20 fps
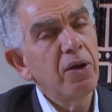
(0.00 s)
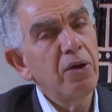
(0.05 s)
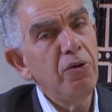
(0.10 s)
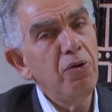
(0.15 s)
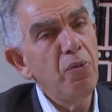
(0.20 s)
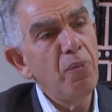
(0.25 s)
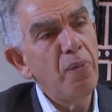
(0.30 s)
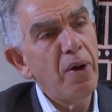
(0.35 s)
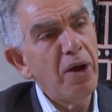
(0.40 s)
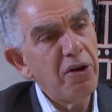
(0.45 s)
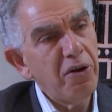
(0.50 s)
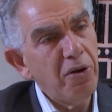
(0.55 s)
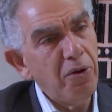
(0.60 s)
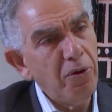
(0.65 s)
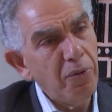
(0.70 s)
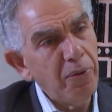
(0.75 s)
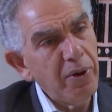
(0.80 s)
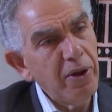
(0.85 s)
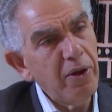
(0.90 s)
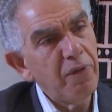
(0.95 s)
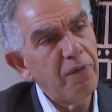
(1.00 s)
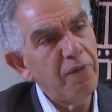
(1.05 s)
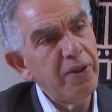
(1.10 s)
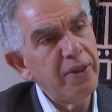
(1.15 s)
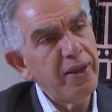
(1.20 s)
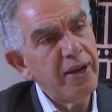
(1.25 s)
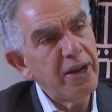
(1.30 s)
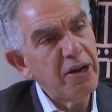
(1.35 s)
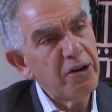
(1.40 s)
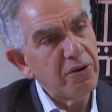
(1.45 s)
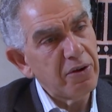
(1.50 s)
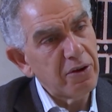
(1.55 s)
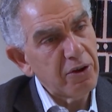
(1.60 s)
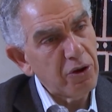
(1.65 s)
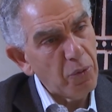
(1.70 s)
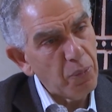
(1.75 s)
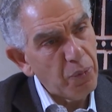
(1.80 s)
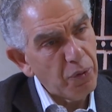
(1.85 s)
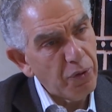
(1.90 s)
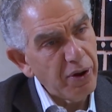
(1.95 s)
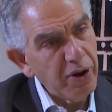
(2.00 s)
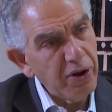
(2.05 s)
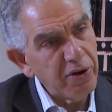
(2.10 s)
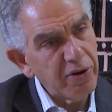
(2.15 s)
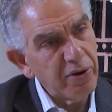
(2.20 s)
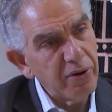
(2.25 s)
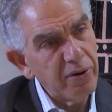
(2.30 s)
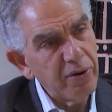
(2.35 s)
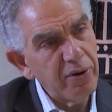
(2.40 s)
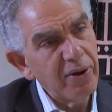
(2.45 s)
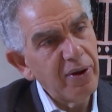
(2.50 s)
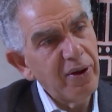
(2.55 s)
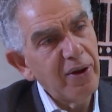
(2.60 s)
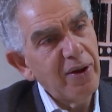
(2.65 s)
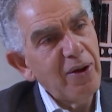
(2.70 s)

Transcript: your machinery of international cooperation